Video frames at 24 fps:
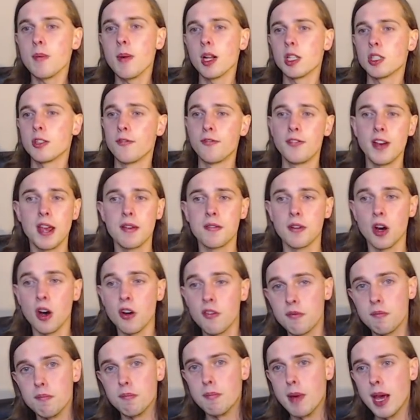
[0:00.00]
much in favour
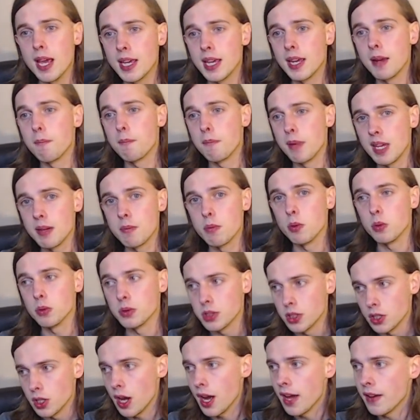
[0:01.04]
of making
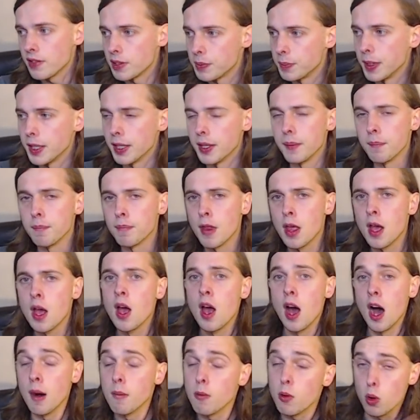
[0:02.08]
people's lives better.
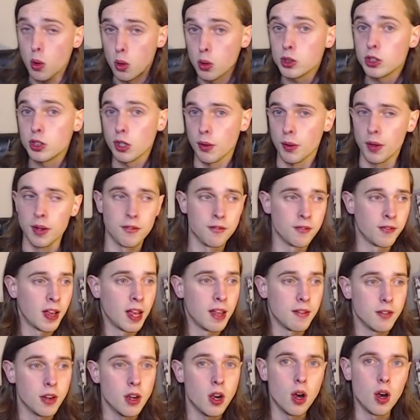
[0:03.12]
I'm also in
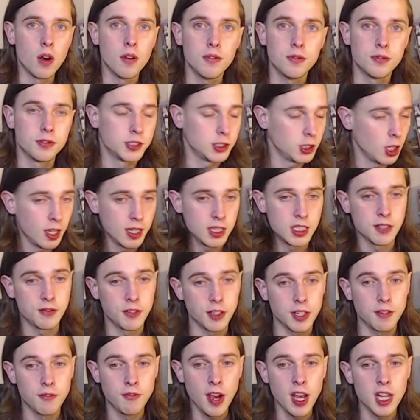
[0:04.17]
favour of
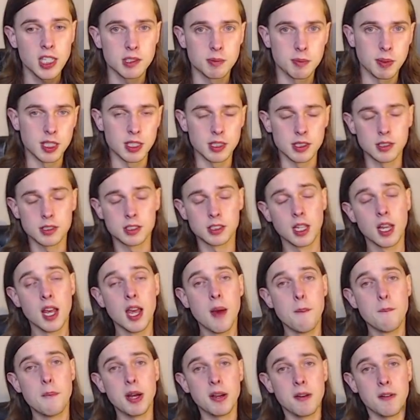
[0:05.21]
scientific advancements,
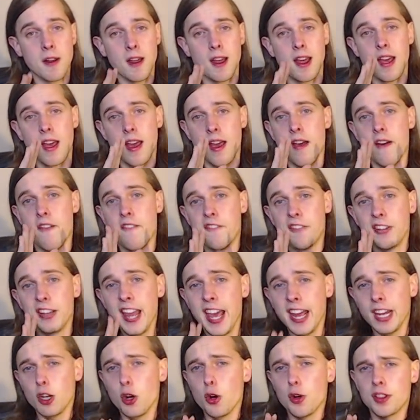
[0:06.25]
but
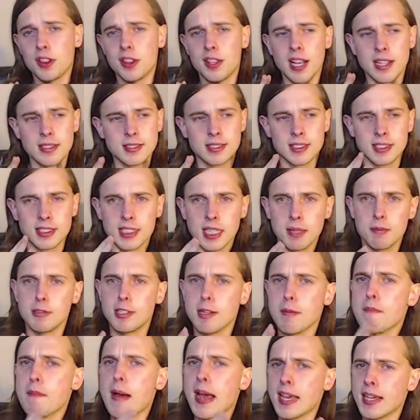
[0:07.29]
Flat Earth doesn't seem
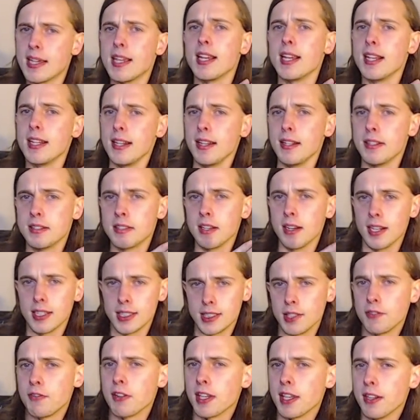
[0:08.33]
to make any
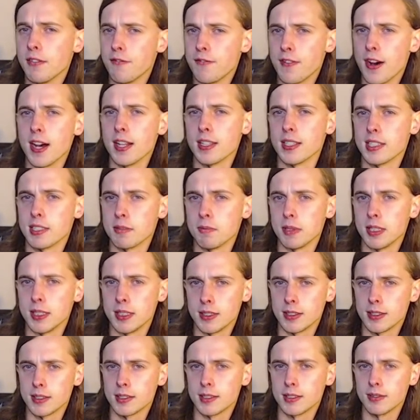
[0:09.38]
scientific
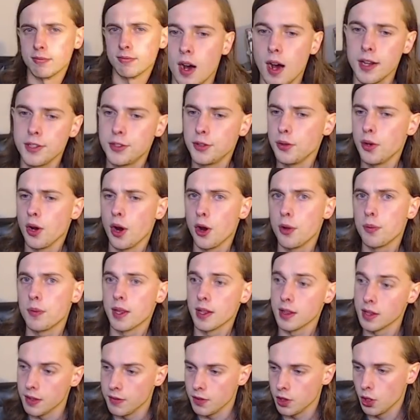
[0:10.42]
advancements. I do hope
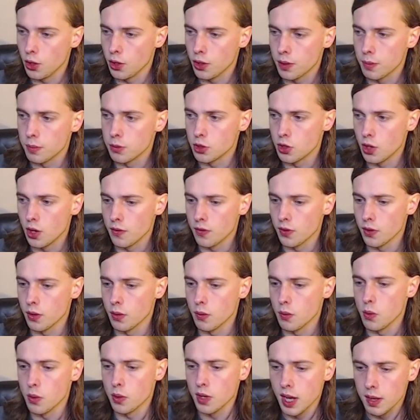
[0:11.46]
that Level Earth Observer
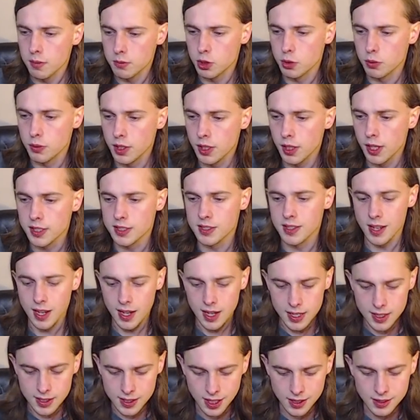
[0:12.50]
will come to realise that
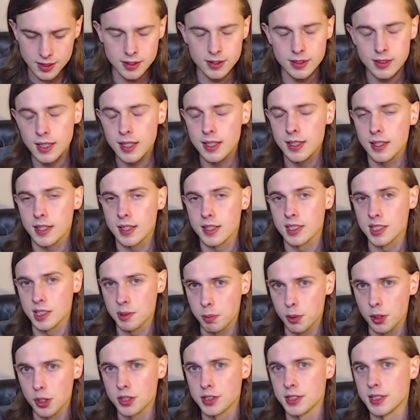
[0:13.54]
he doesn't need a
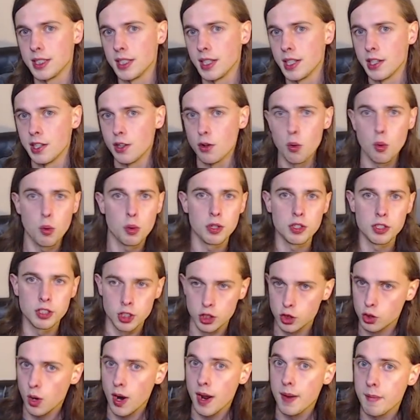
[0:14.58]
conspiracy in order to
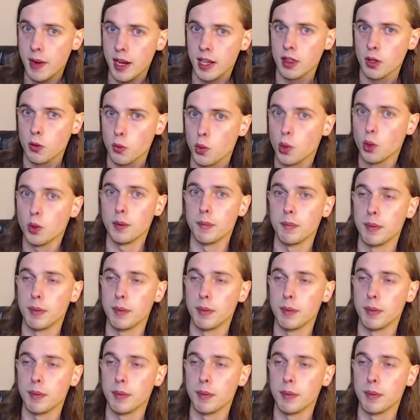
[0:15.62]
try and make the world a